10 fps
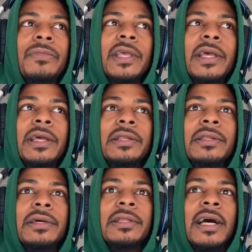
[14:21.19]
And
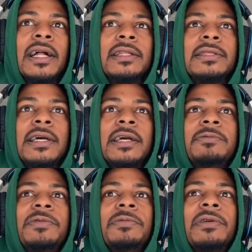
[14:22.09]
a lot of the times
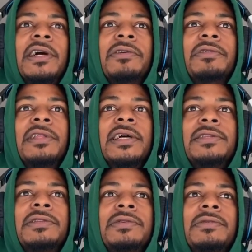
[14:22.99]
people gotta realize
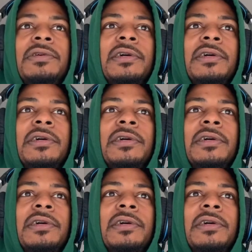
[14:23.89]
too,